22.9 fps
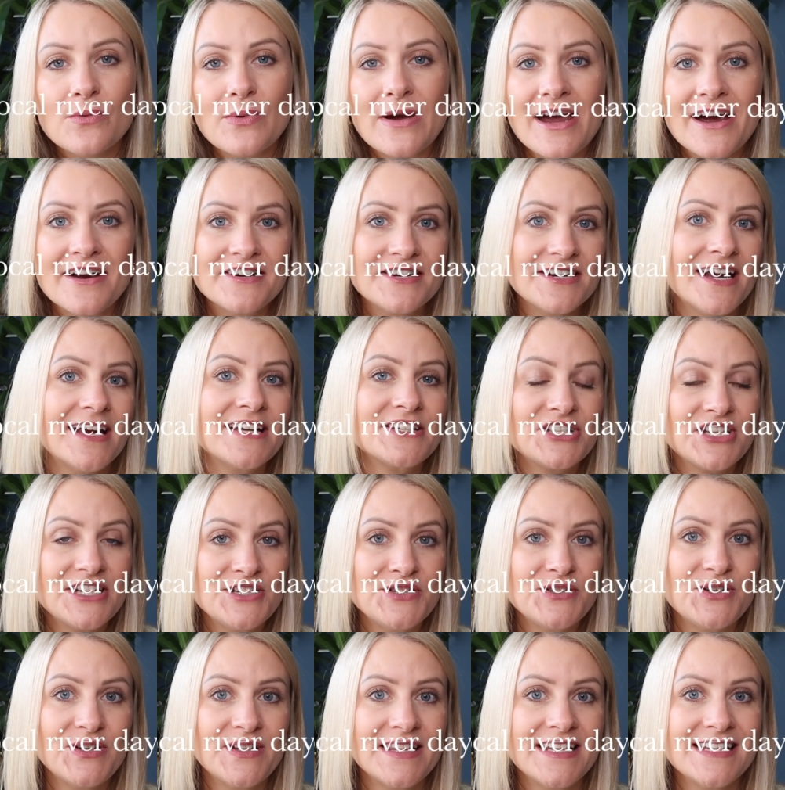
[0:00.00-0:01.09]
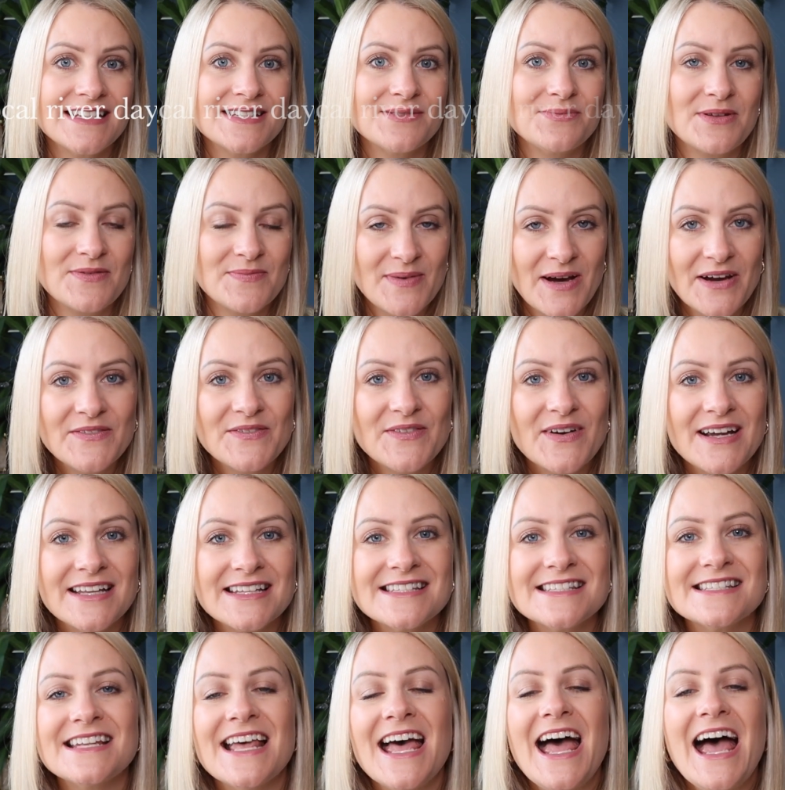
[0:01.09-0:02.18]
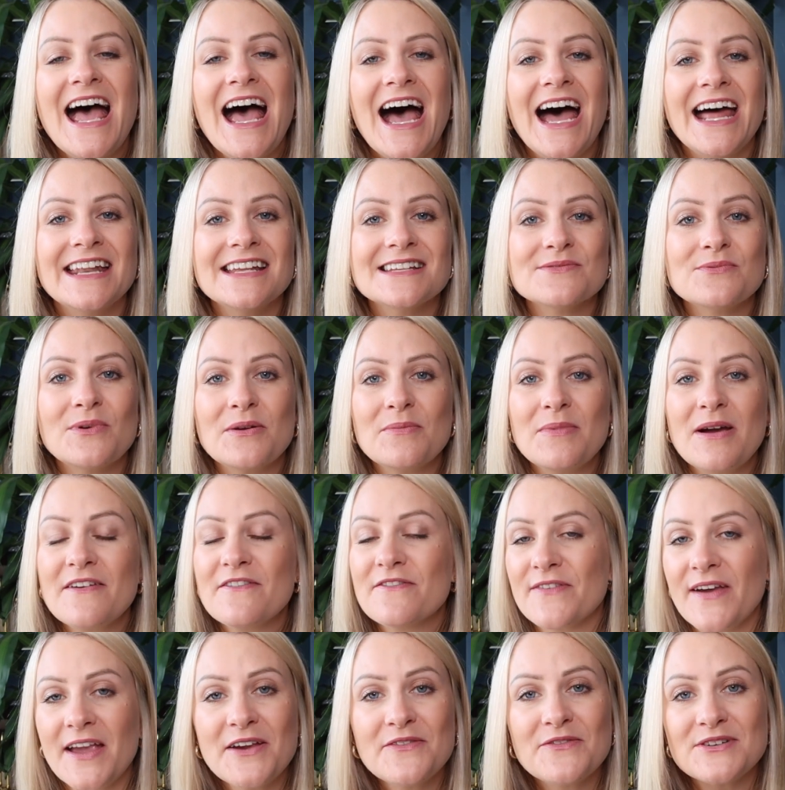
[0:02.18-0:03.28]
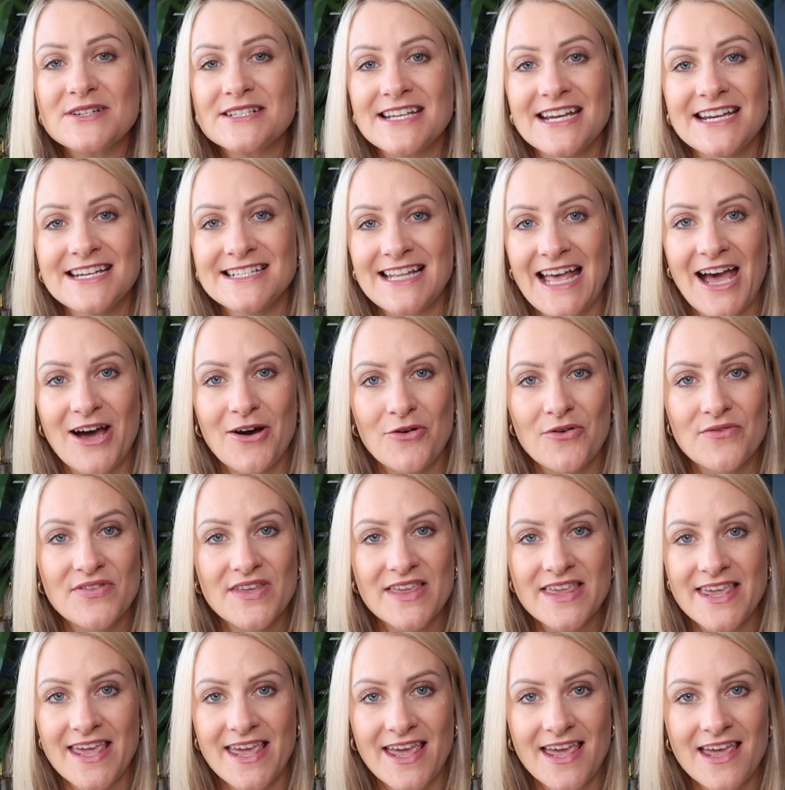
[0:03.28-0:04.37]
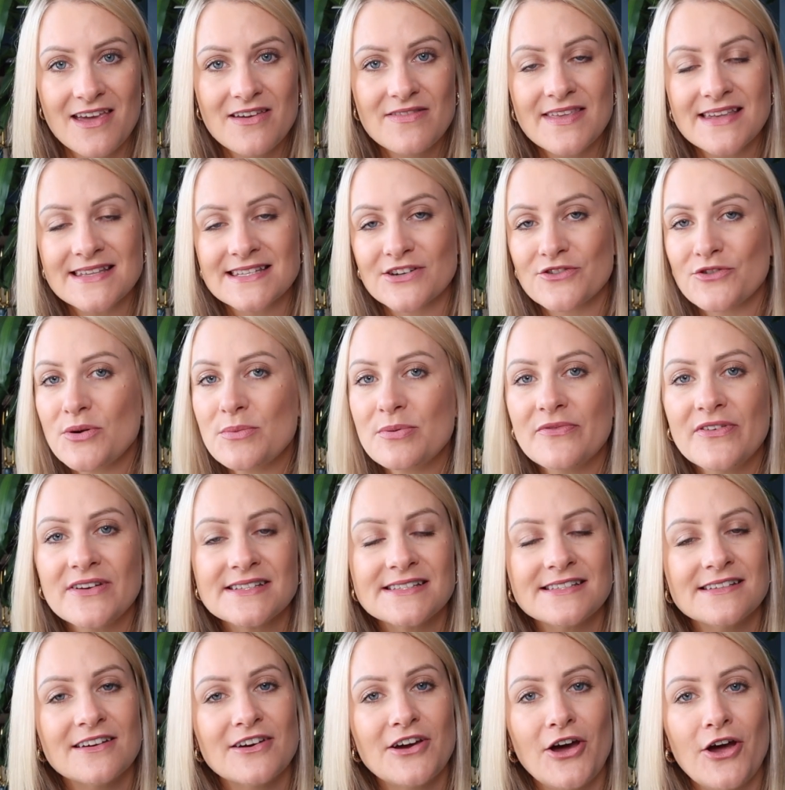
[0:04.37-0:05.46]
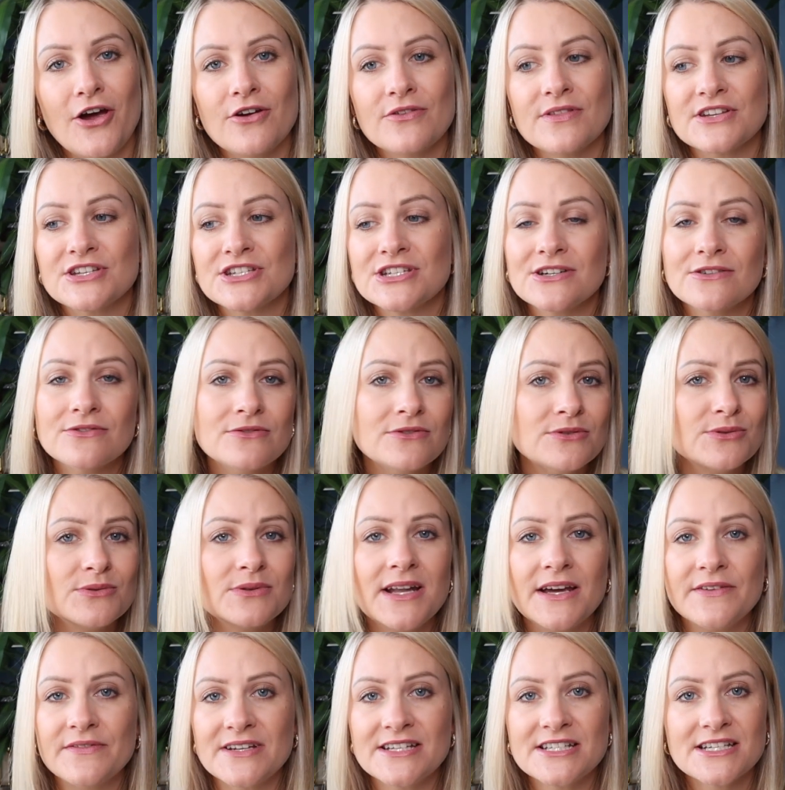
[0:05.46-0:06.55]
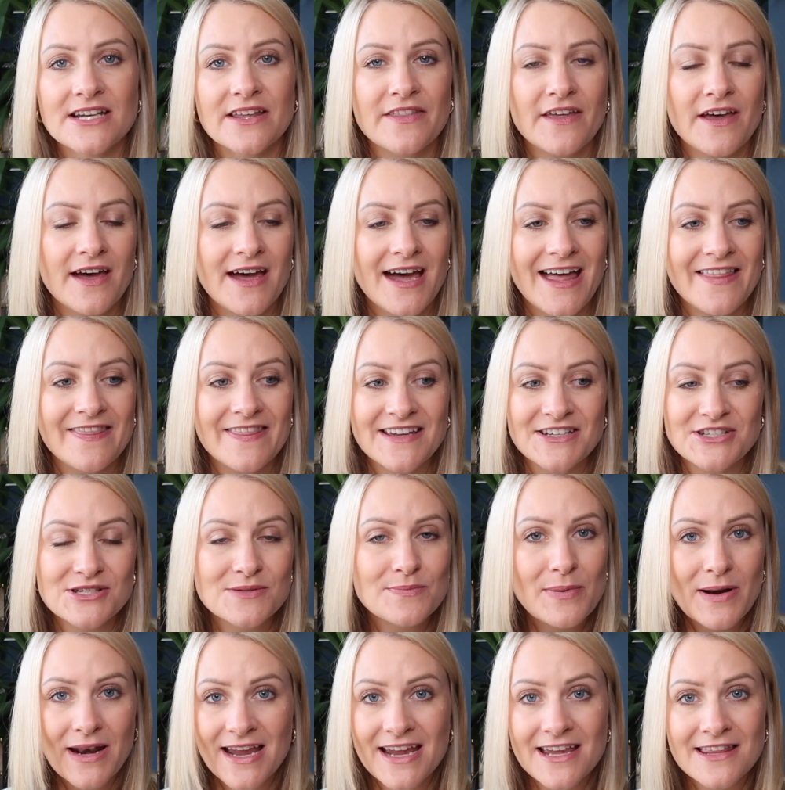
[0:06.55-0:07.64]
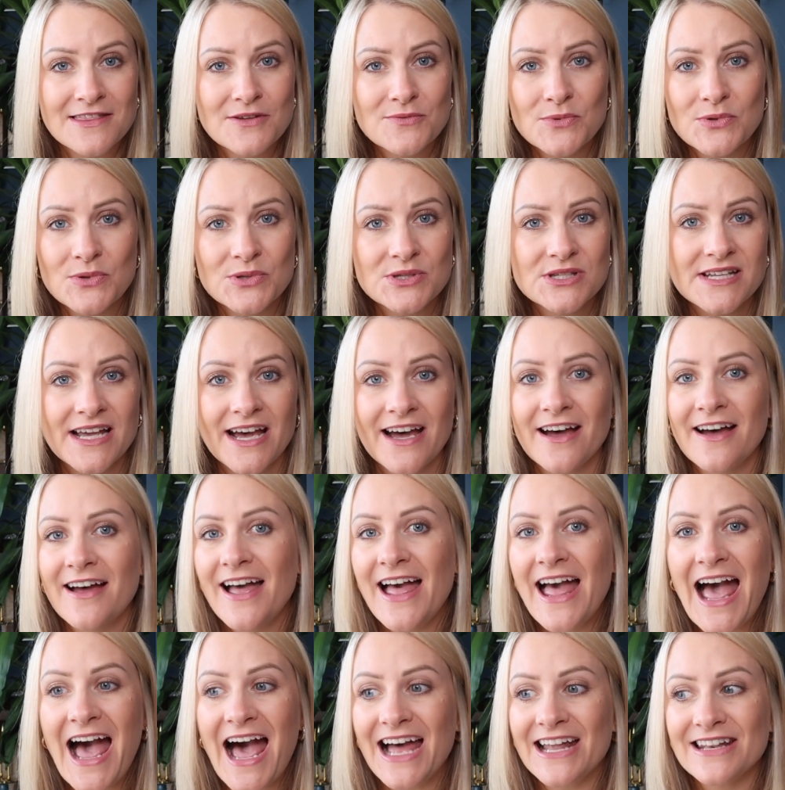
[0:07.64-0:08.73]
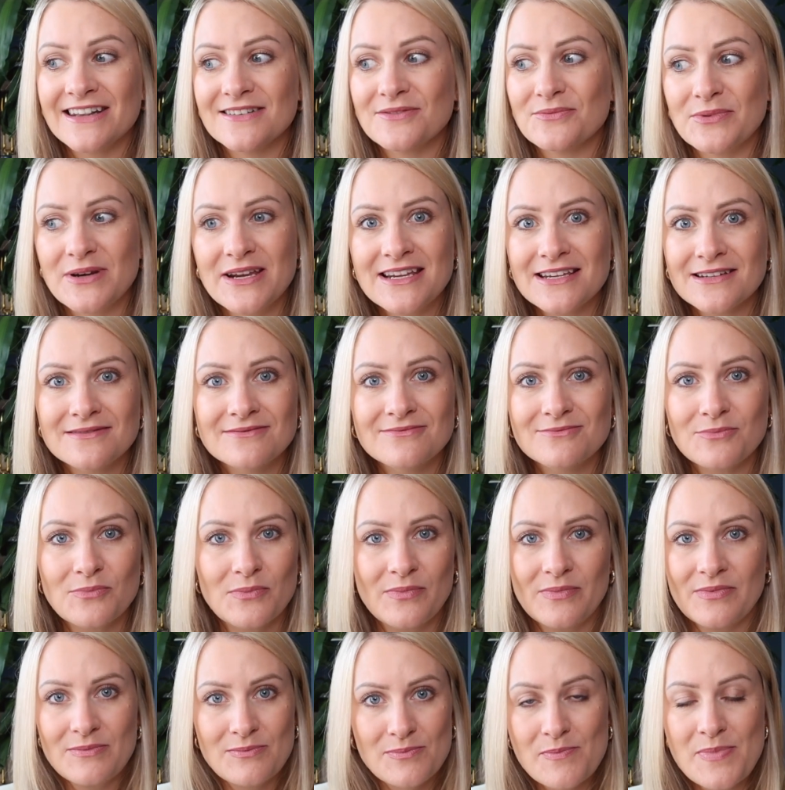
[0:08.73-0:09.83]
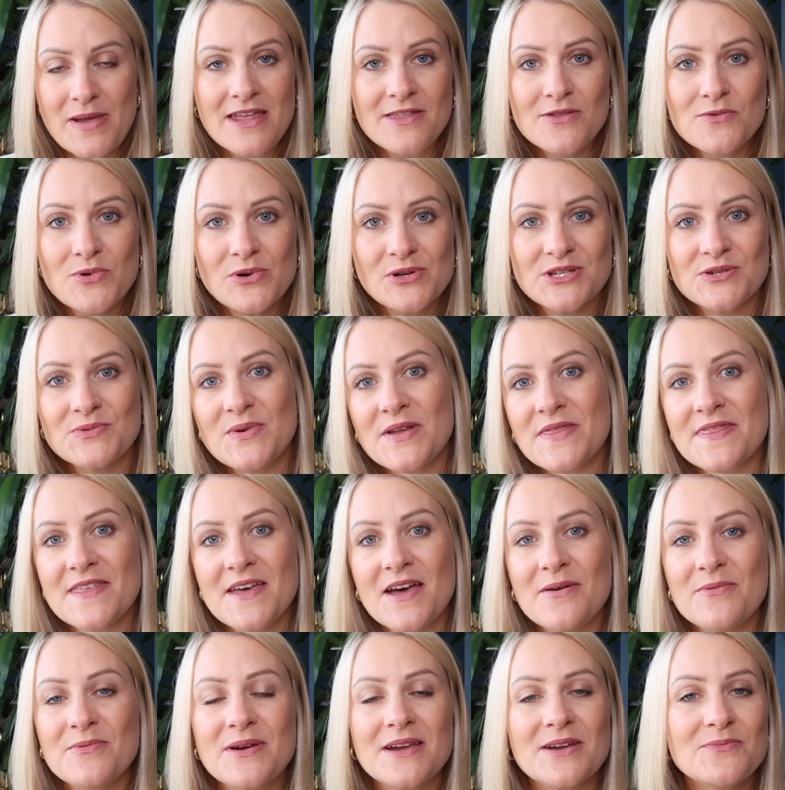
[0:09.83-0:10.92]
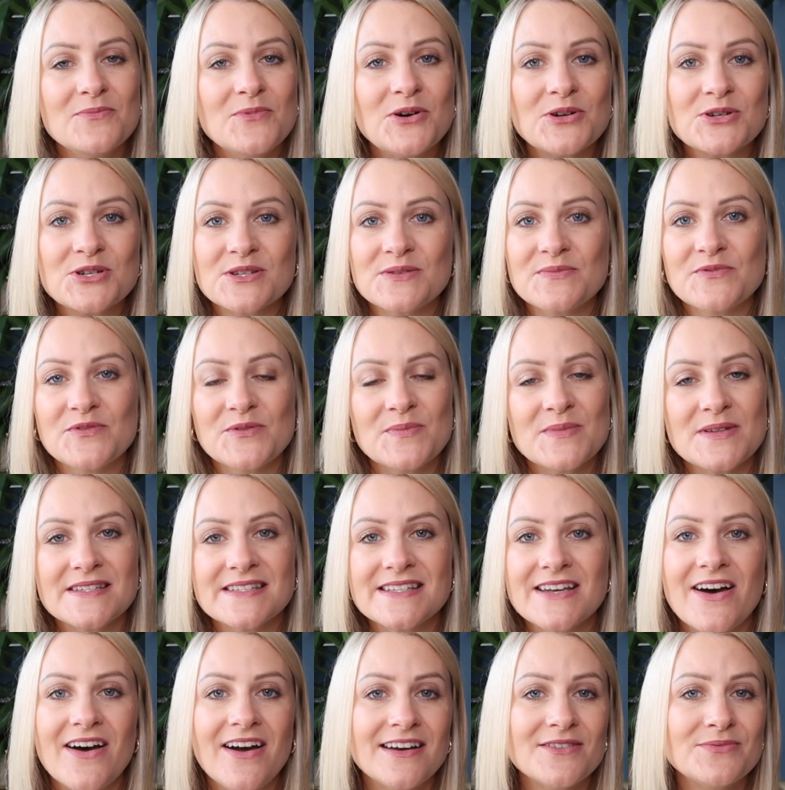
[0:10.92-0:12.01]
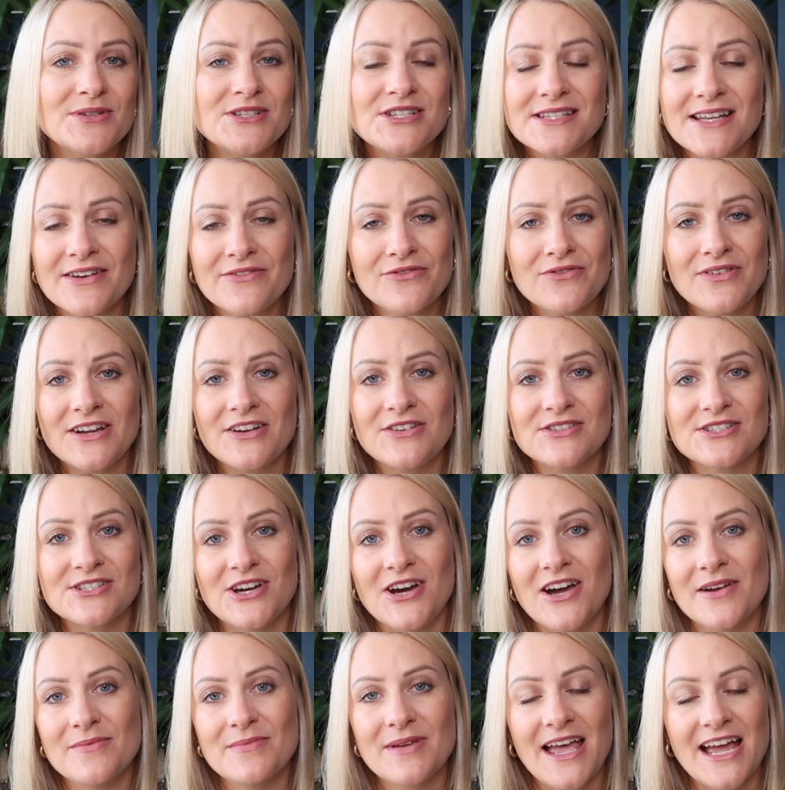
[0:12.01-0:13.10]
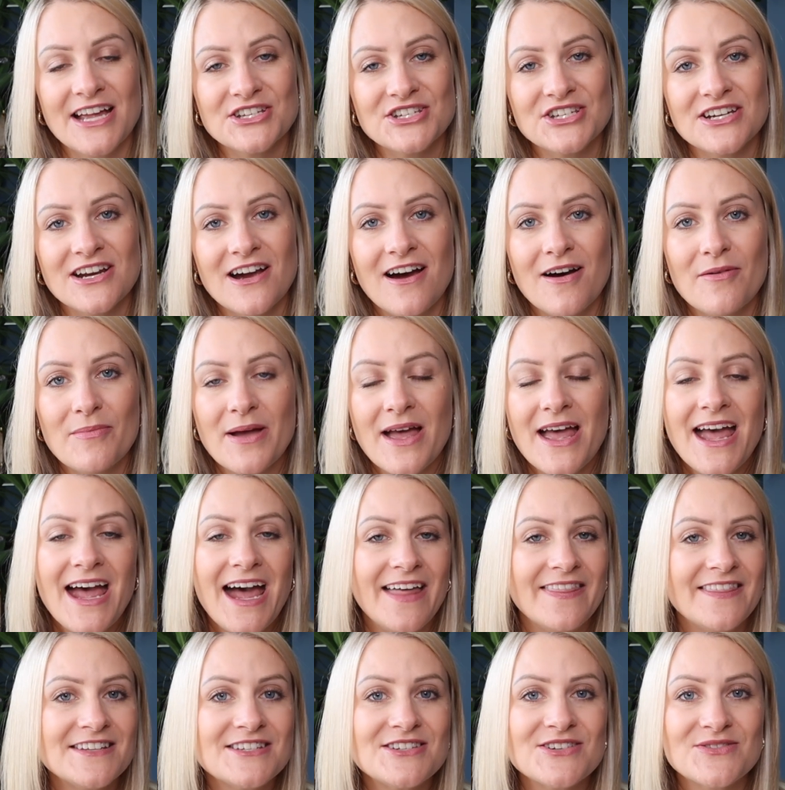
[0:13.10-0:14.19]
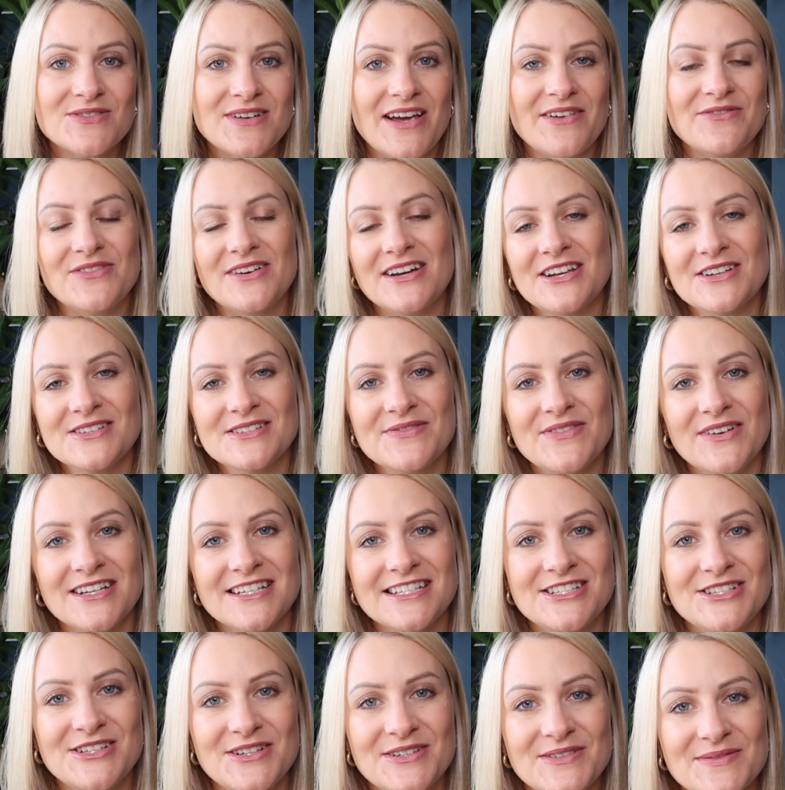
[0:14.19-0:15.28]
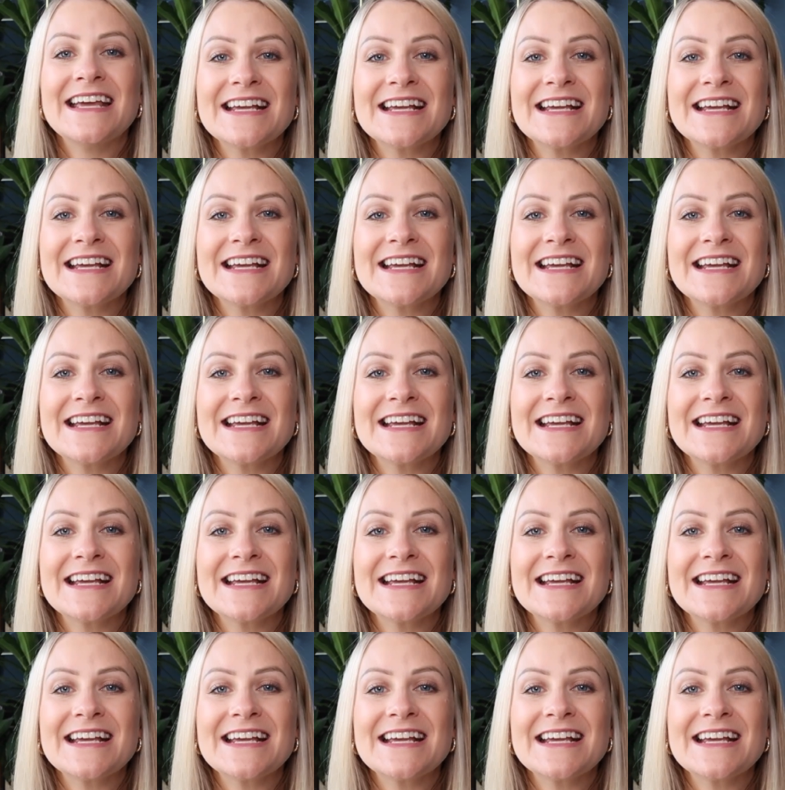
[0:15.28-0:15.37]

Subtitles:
We are actually doing this with my friends, and it's one of my favorite days out of the year. There's a group of us that go, the children all love each other, and they just play in the water, and we can be in the water with them, we can watch them from the side, we just have a really good time catching up, and the children have really good fun too.